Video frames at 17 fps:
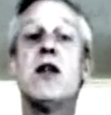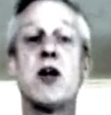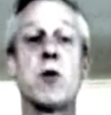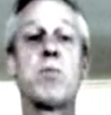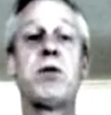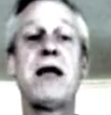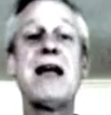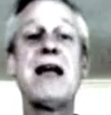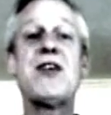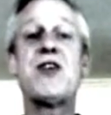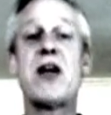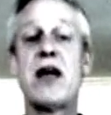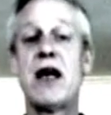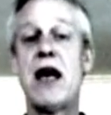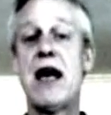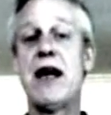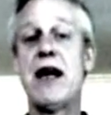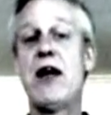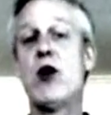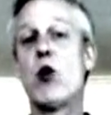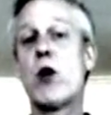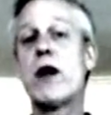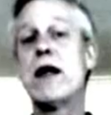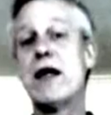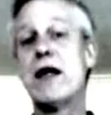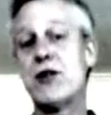they're placing an
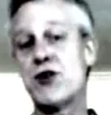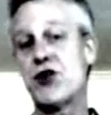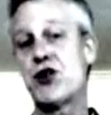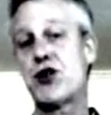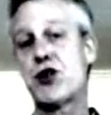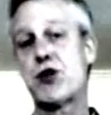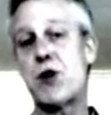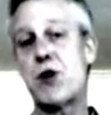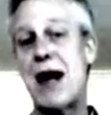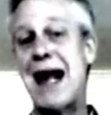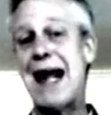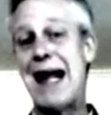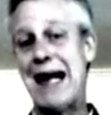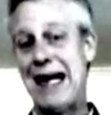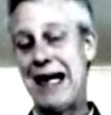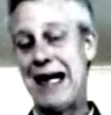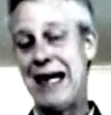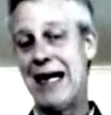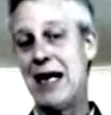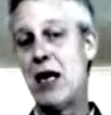inordinate strain